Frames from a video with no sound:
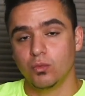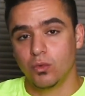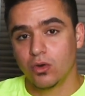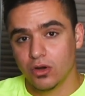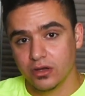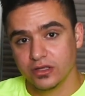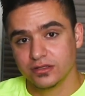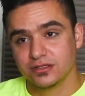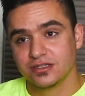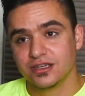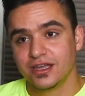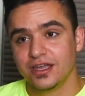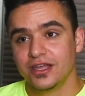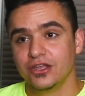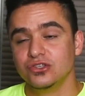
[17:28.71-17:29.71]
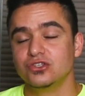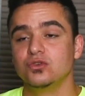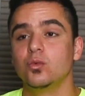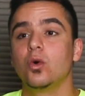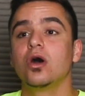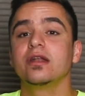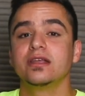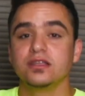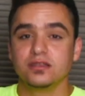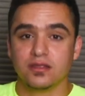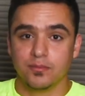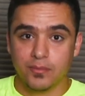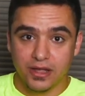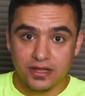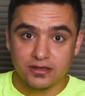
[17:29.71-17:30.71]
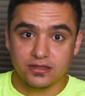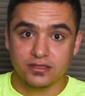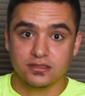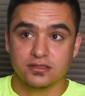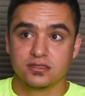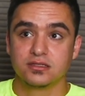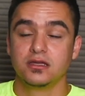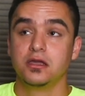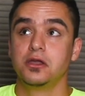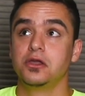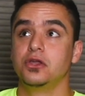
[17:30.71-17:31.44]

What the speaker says: want? Do you want independence?